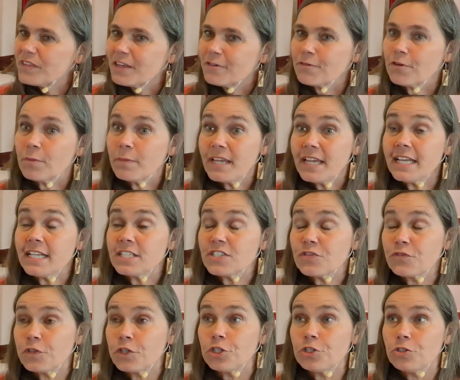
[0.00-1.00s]
For me, it's
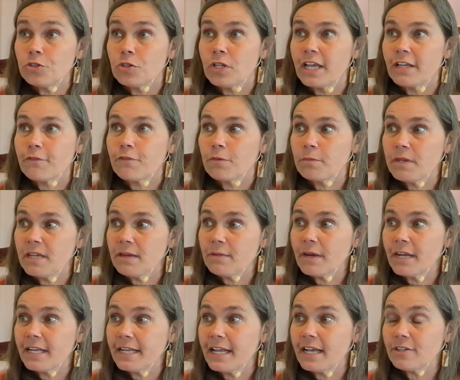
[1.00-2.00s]
food. For me
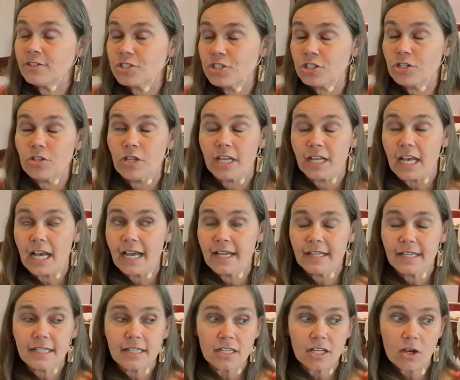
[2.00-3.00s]
right now, too, I
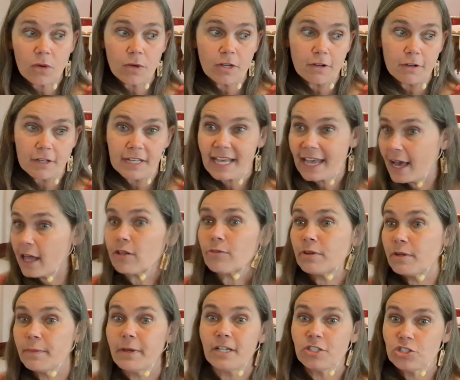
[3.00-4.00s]
need to go on a
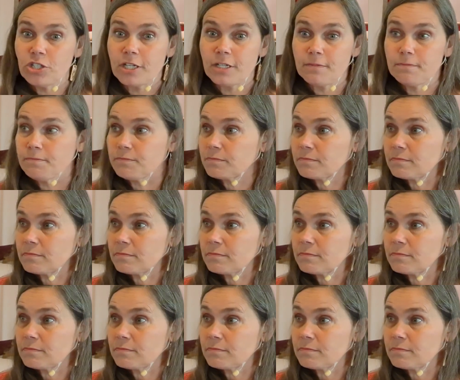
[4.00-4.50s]
calorie budget.